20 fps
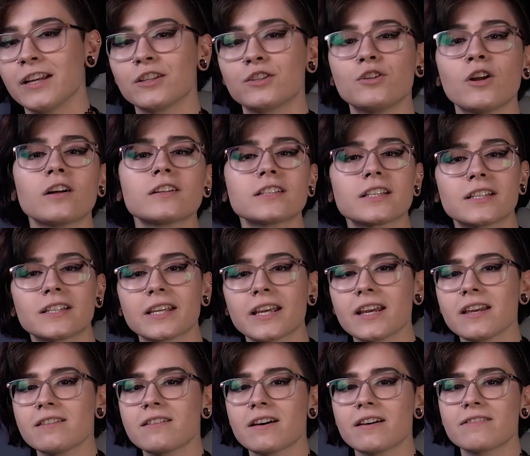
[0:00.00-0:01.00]
Not to
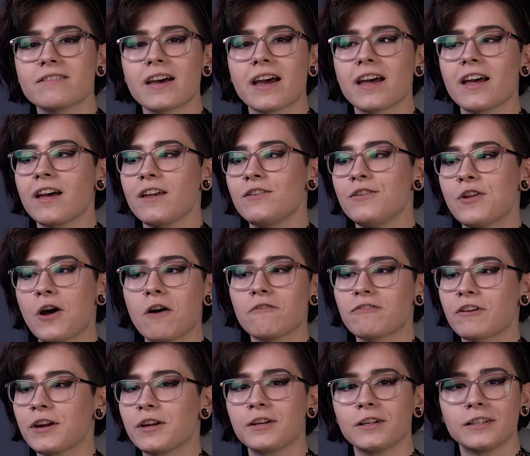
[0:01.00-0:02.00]
say that they're not
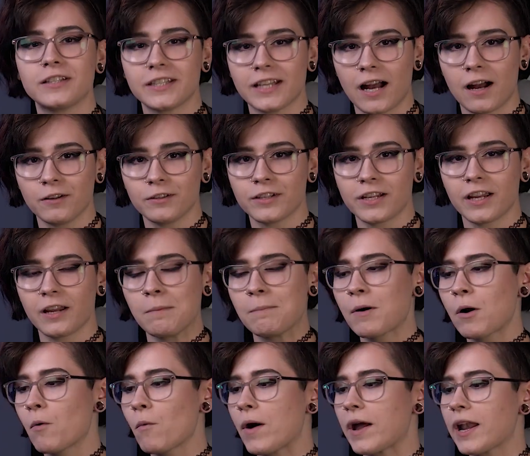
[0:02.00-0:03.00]
very good sounding,
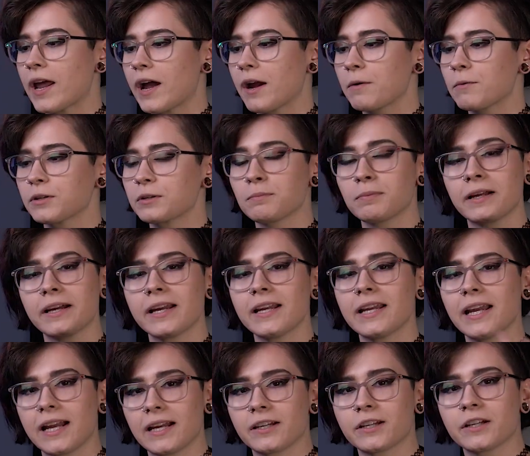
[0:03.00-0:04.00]
but when I was
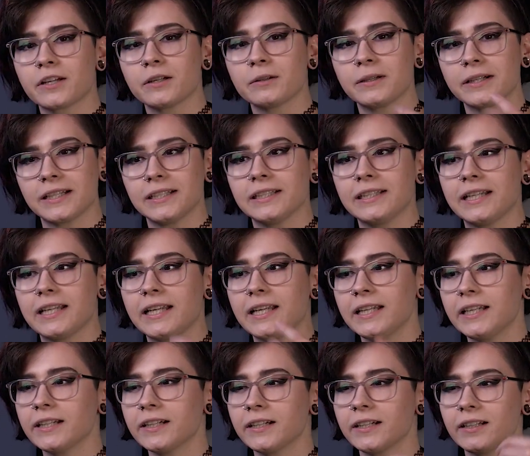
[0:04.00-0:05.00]
playing Echo, I could
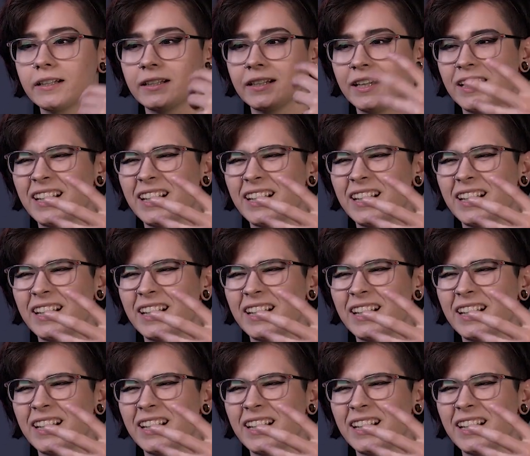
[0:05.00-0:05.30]
hear